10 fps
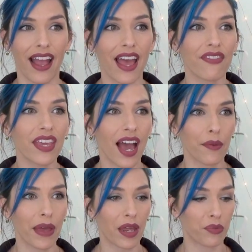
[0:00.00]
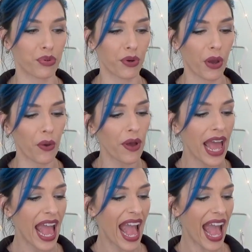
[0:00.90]
I have the iPad Pro
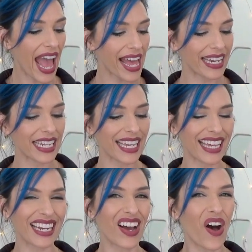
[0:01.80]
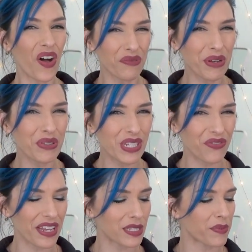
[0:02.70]
and it
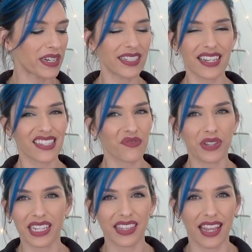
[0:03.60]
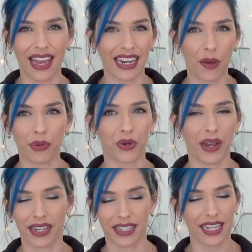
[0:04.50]
almost fits, but it doesn't really line up
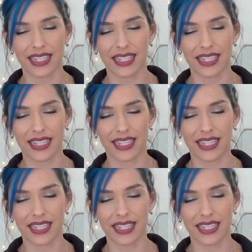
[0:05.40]
correctly.